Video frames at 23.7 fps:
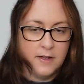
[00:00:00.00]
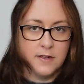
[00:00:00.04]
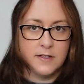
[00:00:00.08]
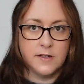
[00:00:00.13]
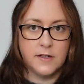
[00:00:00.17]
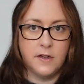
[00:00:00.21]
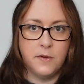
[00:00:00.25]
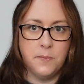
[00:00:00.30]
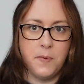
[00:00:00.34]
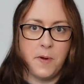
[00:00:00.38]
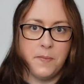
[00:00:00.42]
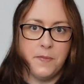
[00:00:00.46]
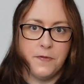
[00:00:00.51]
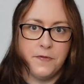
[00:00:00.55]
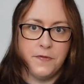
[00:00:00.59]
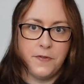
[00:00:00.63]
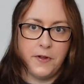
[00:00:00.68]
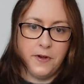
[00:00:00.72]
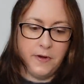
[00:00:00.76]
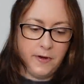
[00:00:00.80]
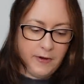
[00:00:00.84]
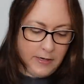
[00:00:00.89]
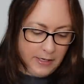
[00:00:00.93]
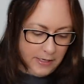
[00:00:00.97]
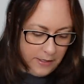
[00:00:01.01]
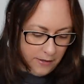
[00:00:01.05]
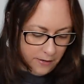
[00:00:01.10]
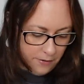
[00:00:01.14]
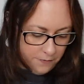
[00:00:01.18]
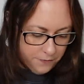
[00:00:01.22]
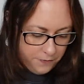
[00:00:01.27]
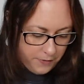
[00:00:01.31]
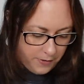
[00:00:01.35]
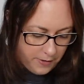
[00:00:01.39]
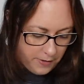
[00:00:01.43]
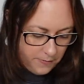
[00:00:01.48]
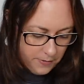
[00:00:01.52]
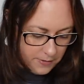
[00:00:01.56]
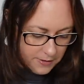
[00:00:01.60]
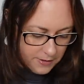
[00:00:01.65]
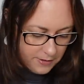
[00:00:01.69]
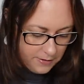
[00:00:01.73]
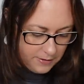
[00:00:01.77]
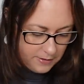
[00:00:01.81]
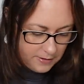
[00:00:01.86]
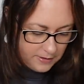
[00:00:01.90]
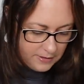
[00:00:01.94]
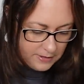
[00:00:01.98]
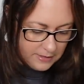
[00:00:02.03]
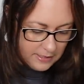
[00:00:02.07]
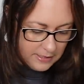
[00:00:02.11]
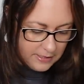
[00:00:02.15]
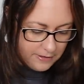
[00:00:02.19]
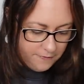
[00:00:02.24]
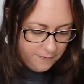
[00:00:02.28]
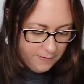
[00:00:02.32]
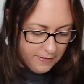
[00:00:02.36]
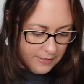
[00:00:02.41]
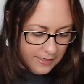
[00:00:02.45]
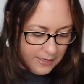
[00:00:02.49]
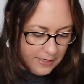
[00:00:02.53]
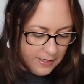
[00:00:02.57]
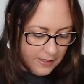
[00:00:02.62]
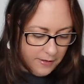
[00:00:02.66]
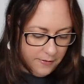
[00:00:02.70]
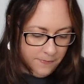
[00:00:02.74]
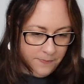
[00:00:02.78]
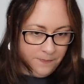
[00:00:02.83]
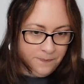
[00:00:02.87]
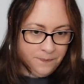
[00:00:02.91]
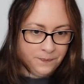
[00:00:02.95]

So I'll pop a photo in of where it was at the start of the year.